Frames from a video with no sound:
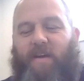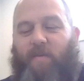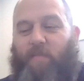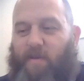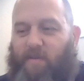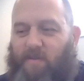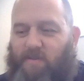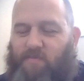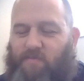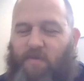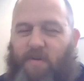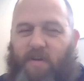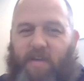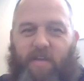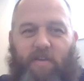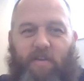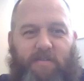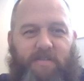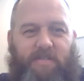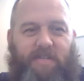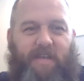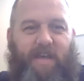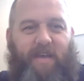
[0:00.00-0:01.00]
because working
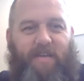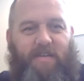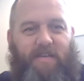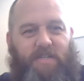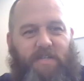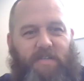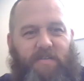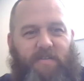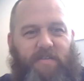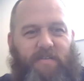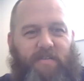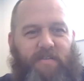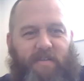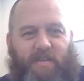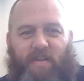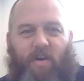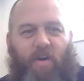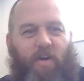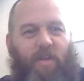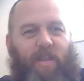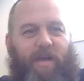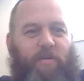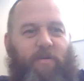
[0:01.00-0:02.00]
on site, you're
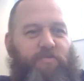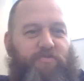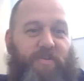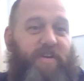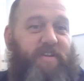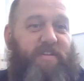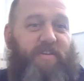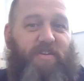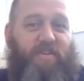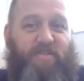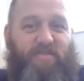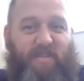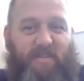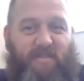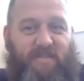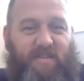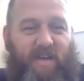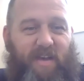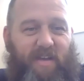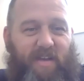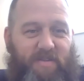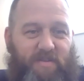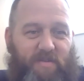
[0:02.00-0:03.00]
not allowed radios on
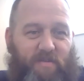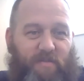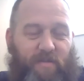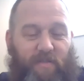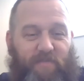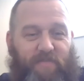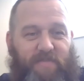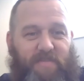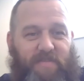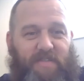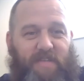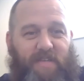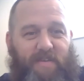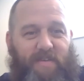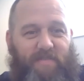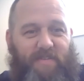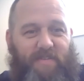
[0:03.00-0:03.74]
site due to health and safety.